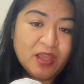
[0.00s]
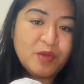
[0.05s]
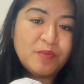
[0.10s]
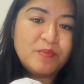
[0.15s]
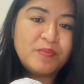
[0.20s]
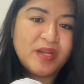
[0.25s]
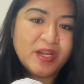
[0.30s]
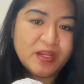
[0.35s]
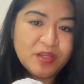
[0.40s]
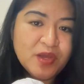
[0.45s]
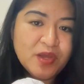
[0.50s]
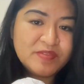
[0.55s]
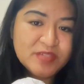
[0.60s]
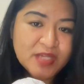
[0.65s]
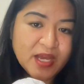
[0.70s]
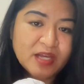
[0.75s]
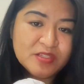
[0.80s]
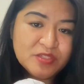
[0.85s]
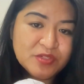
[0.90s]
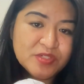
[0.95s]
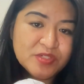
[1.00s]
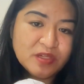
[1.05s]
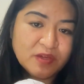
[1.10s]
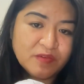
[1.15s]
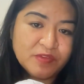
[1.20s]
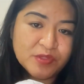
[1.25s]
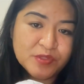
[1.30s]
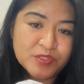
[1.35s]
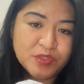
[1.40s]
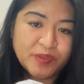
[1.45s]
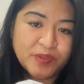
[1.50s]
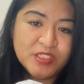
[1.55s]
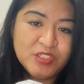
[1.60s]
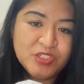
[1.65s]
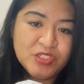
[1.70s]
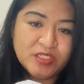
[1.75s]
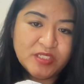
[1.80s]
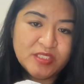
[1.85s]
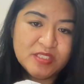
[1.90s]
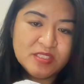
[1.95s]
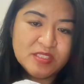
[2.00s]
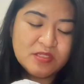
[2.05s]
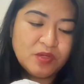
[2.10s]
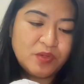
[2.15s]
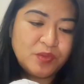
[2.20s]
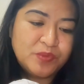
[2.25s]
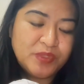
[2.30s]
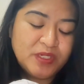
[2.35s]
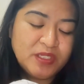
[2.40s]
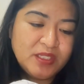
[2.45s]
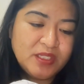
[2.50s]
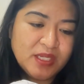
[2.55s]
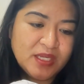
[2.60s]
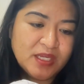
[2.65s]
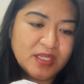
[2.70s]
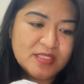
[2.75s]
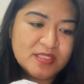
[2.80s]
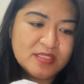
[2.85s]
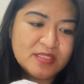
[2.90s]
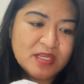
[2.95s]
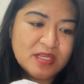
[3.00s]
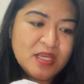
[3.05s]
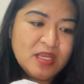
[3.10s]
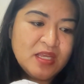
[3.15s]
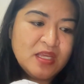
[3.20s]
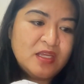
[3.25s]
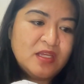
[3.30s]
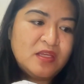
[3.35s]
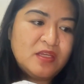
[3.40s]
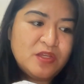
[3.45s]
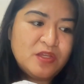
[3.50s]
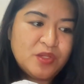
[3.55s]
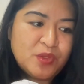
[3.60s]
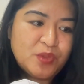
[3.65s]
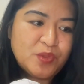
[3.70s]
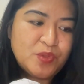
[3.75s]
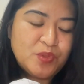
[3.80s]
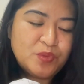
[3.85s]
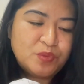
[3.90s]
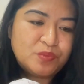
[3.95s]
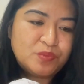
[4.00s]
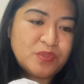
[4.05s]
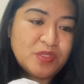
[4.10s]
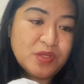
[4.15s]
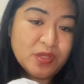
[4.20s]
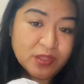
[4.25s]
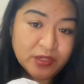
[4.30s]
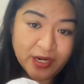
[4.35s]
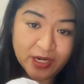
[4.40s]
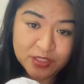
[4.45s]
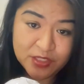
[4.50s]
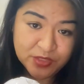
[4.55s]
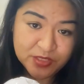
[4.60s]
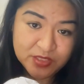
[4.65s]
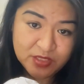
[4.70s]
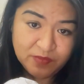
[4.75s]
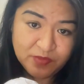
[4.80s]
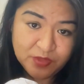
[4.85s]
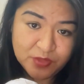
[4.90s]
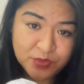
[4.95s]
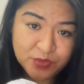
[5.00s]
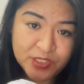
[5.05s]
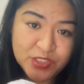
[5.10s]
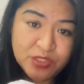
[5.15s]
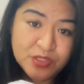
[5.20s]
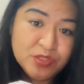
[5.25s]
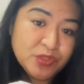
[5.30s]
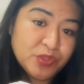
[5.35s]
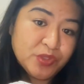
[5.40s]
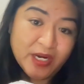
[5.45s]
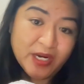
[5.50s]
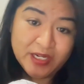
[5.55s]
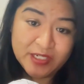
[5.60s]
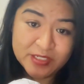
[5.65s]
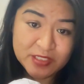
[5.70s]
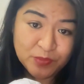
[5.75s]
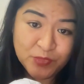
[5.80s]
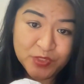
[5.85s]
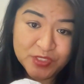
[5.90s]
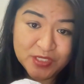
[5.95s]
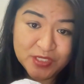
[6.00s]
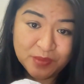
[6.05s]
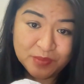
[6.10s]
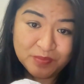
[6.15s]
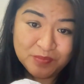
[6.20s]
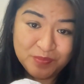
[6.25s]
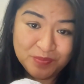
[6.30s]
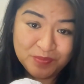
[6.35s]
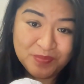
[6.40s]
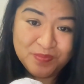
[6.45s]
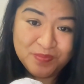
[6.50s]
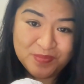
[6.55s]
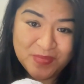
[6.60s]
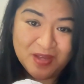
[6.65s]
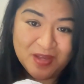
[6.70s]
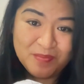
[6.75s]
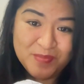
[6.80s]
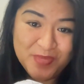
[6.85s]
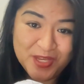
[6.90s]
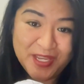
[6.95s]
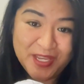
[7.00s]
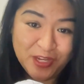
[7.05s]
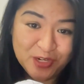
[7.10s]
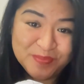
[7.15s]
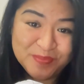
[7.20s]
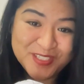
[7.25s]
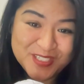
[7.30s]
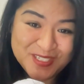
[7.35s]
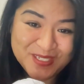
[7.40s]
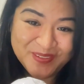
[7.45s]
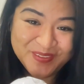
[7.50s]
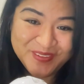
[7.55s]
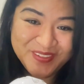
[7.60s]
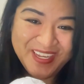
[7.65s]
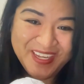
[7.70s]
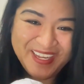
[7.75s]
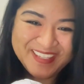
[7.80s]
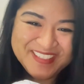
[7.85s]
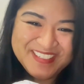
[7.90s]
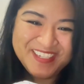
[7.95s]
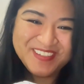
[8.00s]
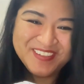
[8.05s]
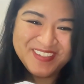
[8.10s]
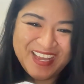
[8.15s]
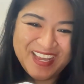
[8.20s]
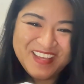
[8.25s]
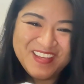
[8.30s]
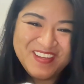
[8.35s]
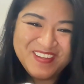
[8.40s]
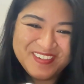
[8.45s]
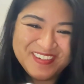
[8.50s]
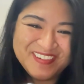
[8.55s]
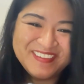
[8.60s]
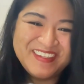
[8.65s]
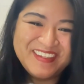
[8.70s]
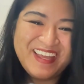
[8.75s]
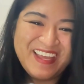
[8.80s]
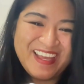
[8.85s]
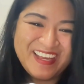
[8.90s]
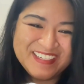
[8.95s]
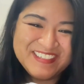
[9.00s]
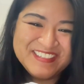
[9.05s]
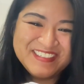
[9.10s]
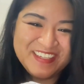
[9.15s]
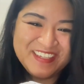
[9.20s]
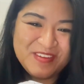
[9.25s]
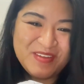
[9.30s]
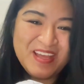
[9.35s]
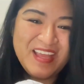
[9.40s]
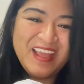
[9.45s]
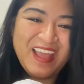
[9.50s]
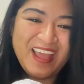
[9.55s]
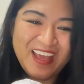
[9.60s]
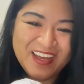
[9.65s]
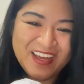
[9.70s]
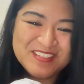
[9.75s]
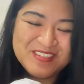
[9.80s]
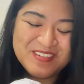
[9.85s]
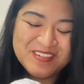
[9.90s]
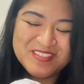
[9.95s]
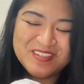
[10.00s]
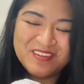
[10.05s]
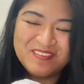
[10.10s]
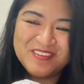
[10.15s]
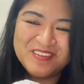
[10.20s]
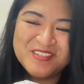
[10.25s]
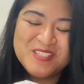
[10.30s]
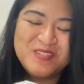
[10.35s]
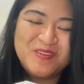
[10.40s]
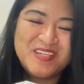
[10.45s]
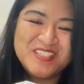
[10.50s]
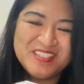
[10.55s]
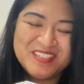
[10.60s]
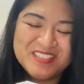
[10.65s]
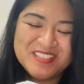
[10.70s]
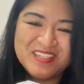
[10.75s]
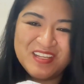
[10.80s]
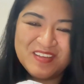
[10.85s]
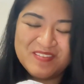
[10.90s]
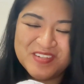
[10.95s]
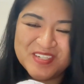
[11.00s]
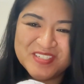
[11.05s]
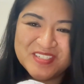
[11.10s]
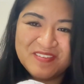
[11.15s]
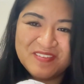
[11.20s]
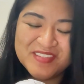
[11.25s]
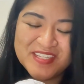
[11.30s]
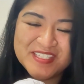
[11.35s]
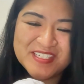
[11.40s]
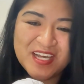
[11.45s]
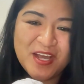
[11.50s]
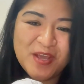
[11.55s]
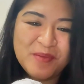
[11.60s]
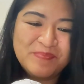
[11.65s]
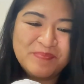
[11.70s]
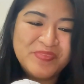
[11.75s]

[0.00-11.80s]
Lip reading: But you have to ask yourself those questions. So really it's, you either ask yourself those questions or you hire someone to be accountable to get you to actually ask yourself those questions and give yourself the time.